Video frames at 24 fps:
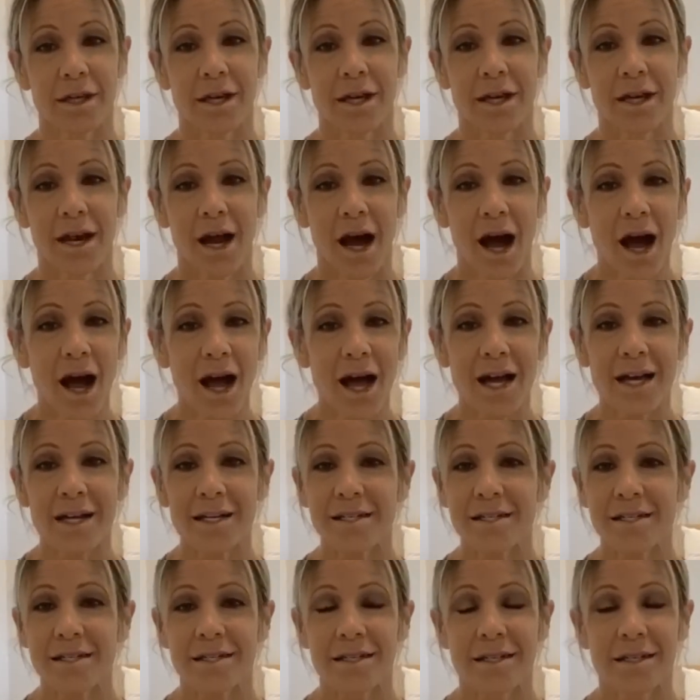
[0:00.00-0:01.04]

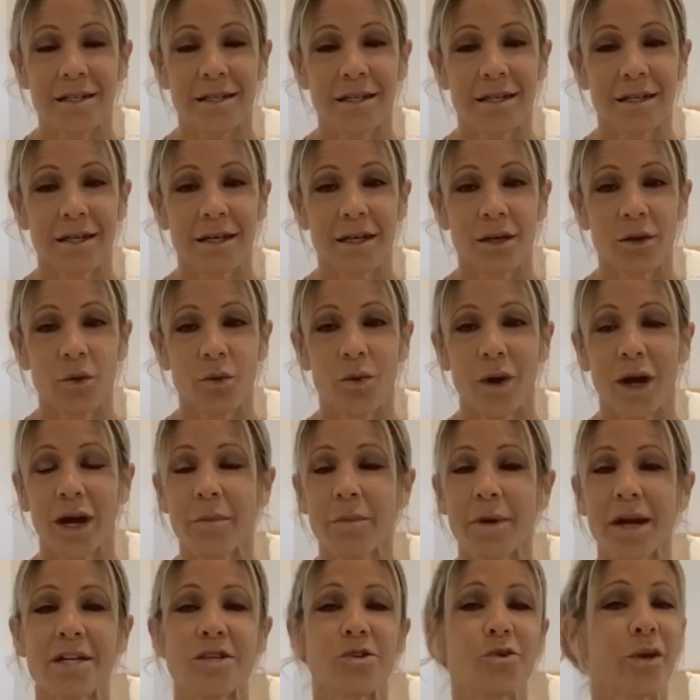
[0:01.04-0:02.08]
Not, what am
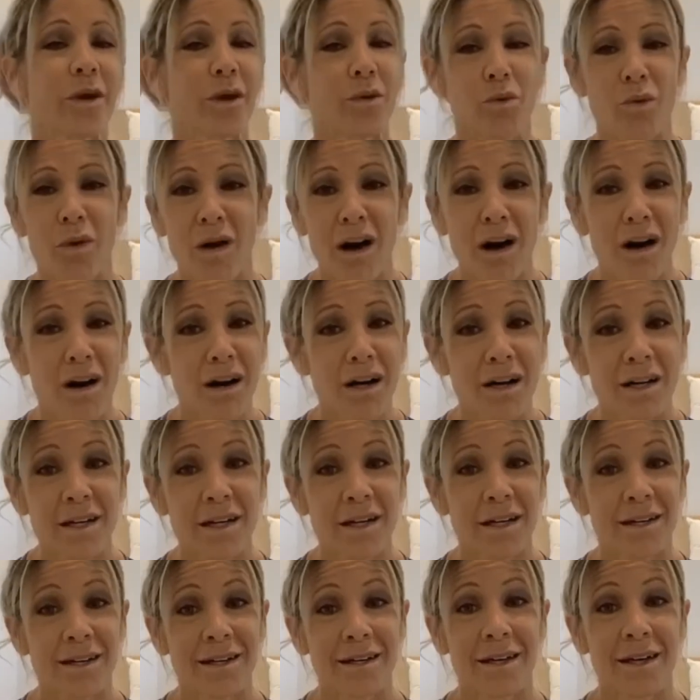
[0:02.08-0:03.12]
I doing wrong?
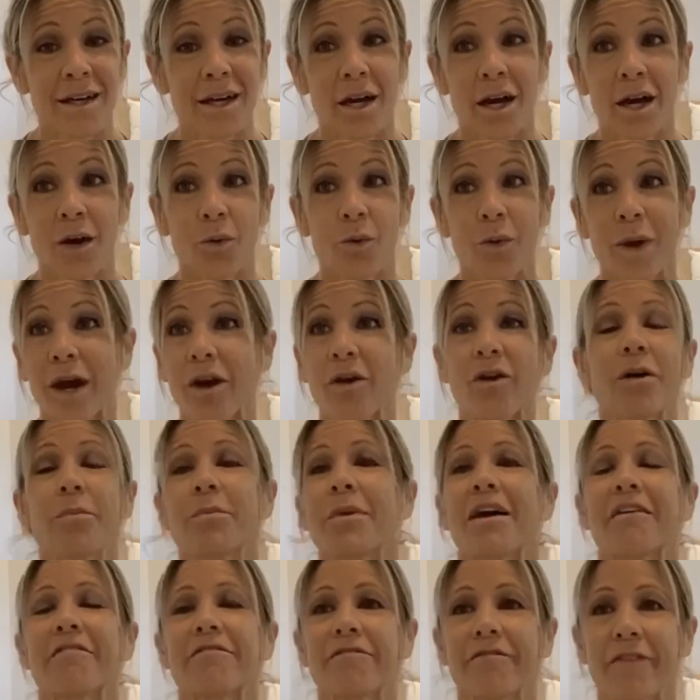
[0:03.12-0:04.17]
Where am
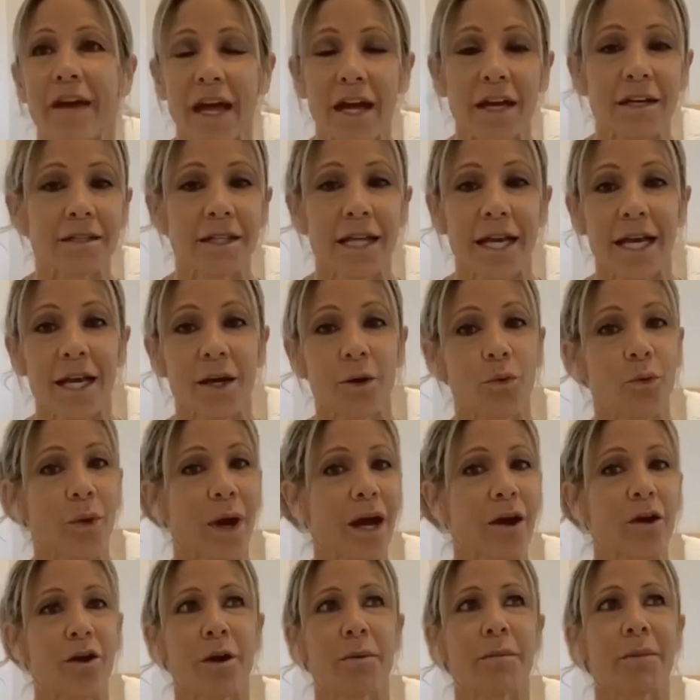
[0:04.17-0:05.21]
I failing?
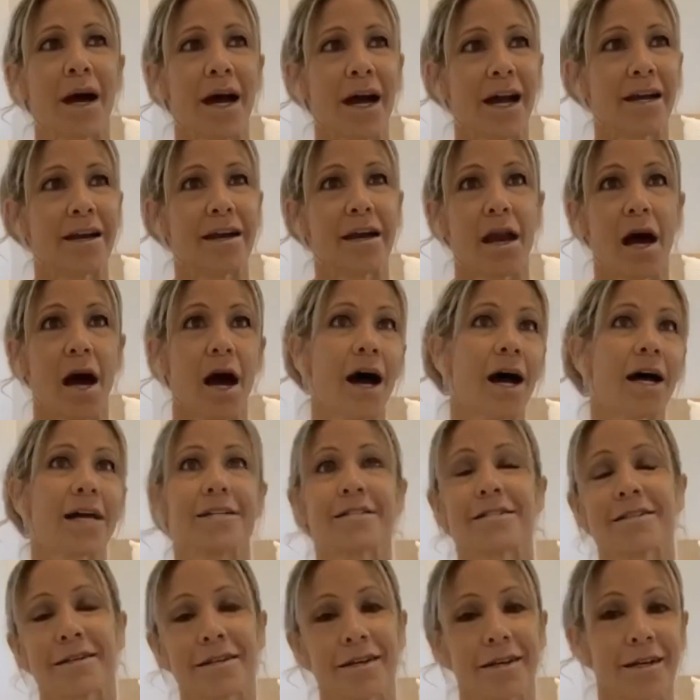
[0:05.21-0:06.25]
Where am I not
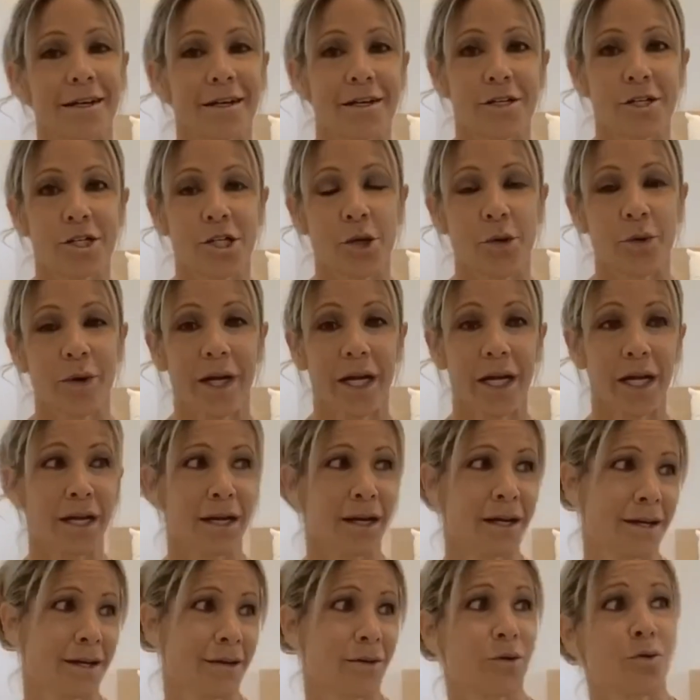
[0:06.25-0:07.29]
doing
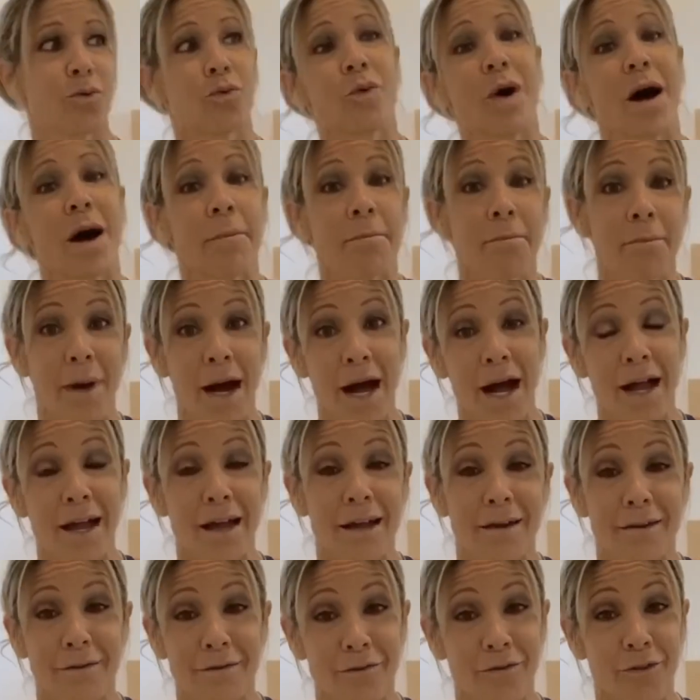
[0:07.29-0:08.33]
what
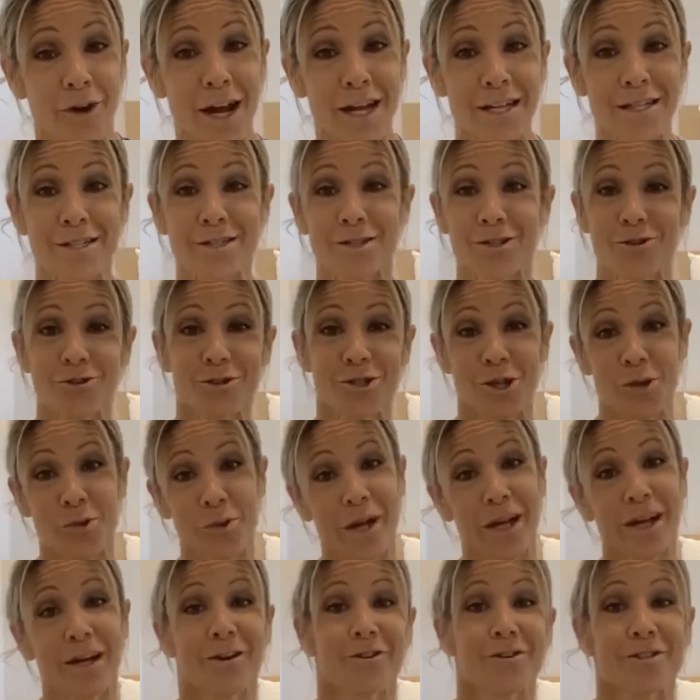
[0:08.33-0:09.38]
my friends are
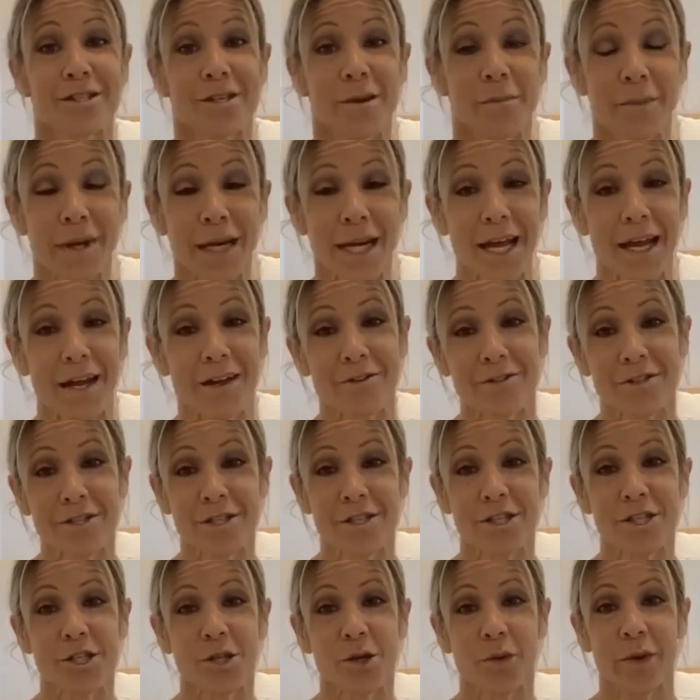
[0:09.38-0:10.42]
doing or somebody else is
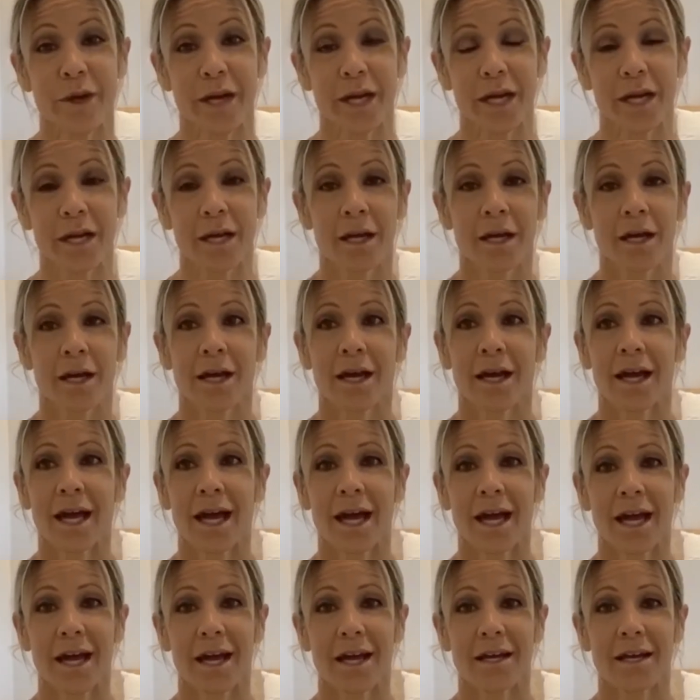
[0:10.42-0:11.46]
doing?
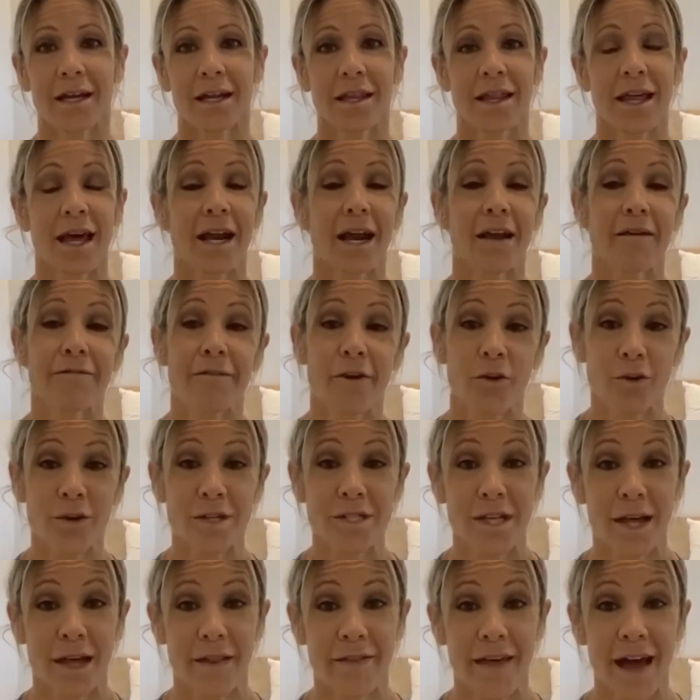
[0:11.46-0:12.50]
And then I focus
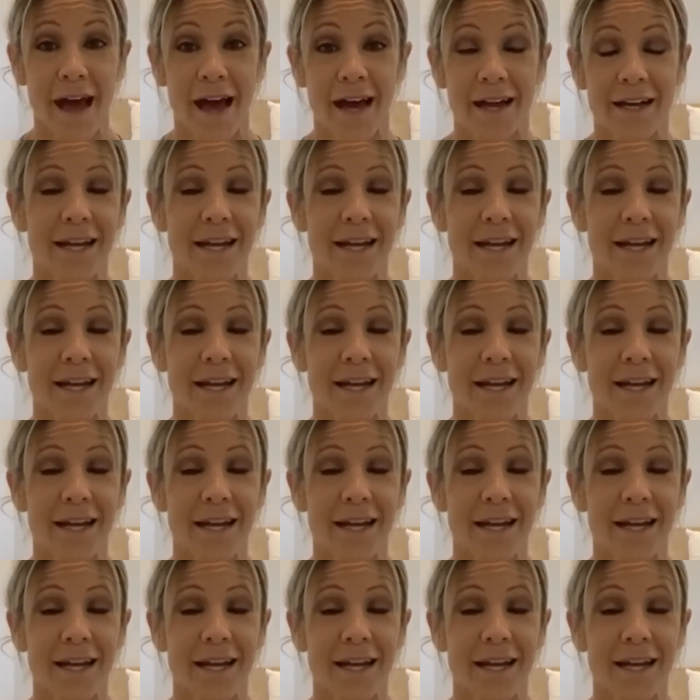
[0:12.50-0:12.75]
on that.